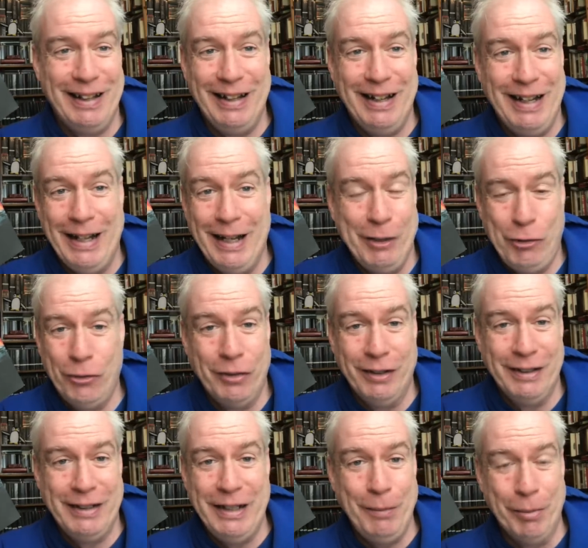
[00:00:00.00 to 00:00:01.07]
I, I
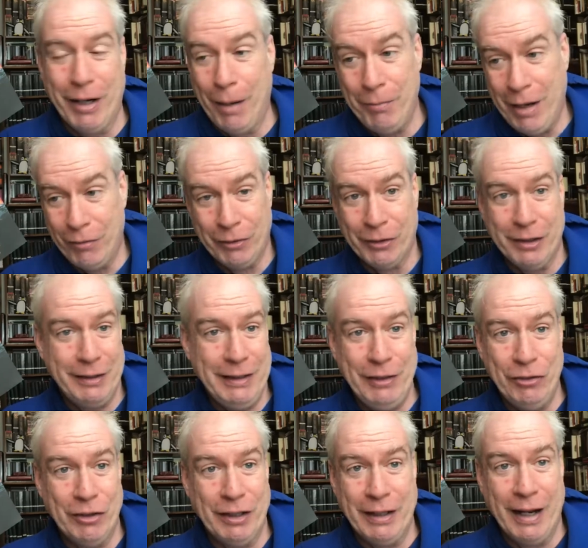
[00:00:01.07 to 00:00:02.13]
shouldn't keep it. I'm never going to
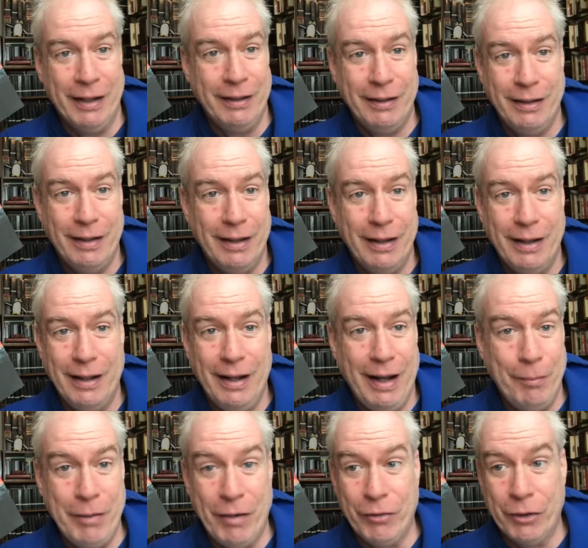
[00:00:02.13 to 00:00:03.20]
teach it again.
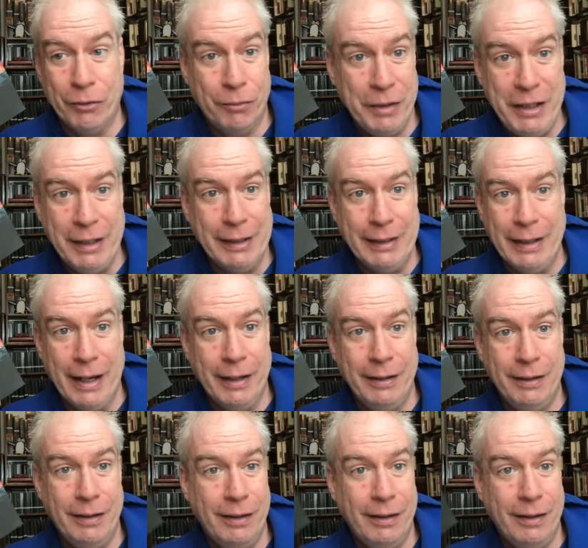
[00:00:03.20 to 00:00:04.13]
I'm never going to read it again.